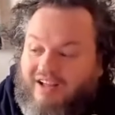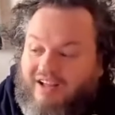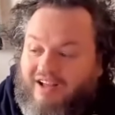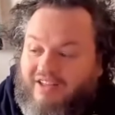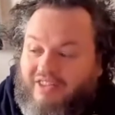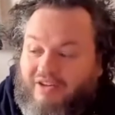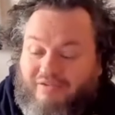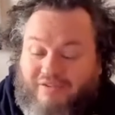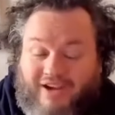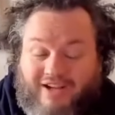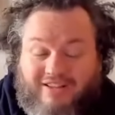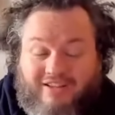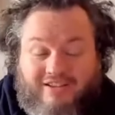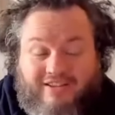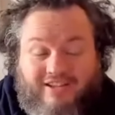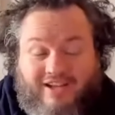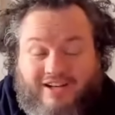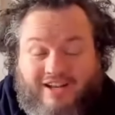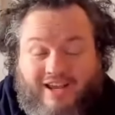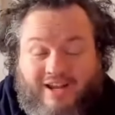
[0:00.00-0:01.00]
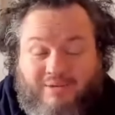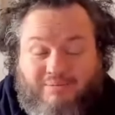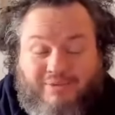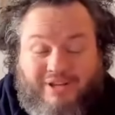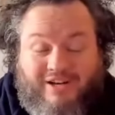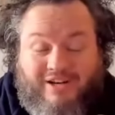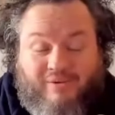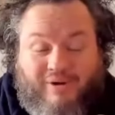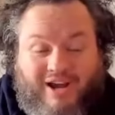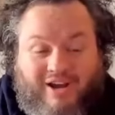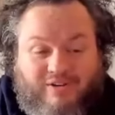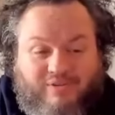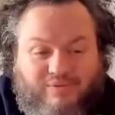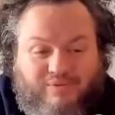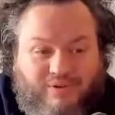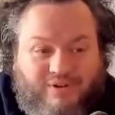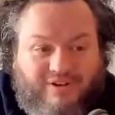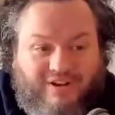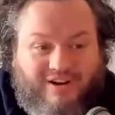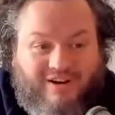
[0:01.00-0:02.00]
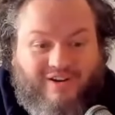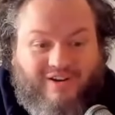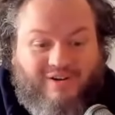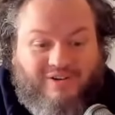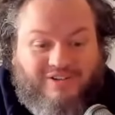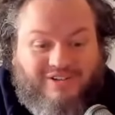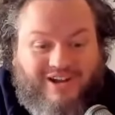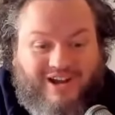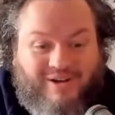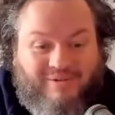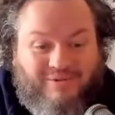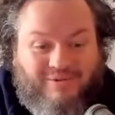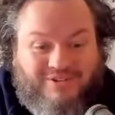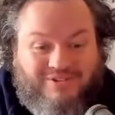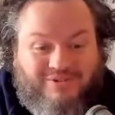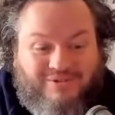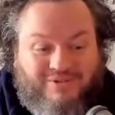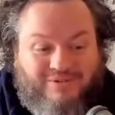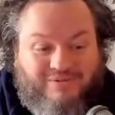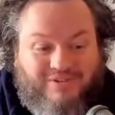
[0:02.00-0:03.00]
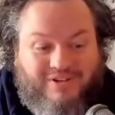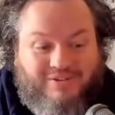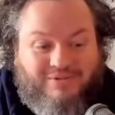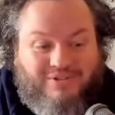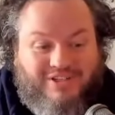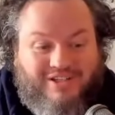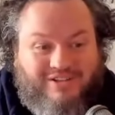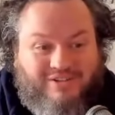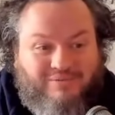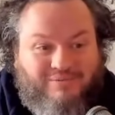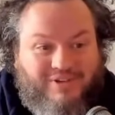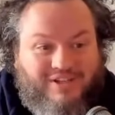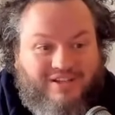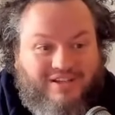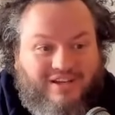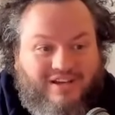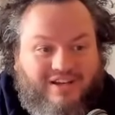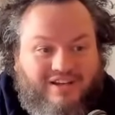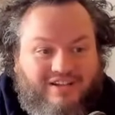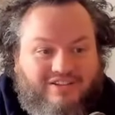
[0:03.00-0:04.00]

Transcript: The fact that hadn't been around for a long time was sort of interesting to me.